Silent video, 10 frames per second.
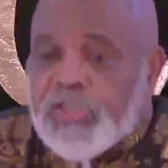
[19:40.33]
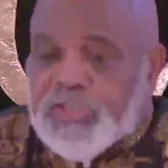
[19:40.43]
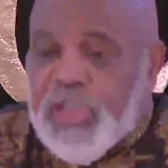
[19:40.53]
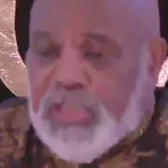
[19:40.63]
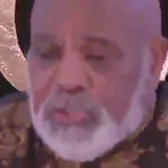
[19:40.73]

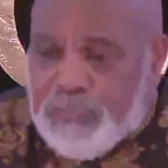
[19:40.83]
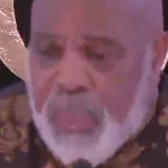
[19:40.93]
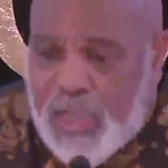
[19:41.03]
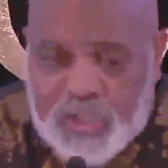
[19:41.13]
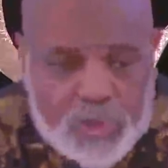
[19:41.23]
just
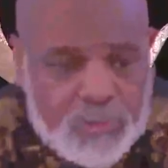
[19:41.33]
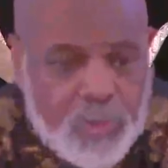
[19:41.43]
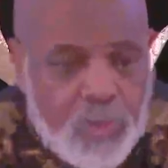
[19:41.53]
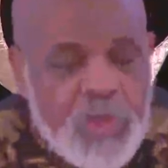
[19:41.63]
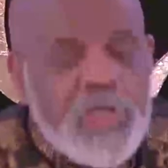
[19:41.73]

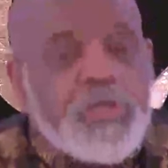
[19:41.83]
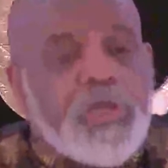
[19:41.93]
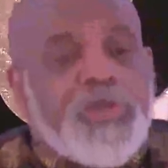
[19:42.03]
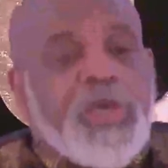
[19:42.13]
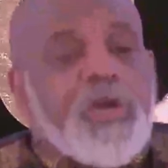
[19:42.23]
possible,
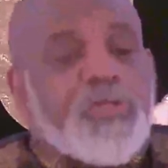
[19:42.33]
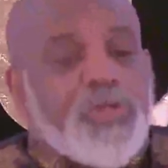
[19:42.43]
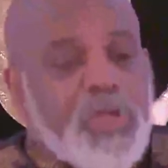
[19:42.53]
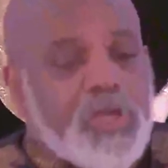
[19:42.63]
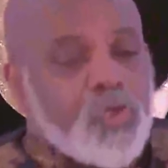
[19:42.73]
that there are
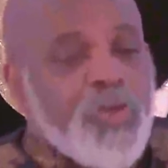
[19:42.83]
things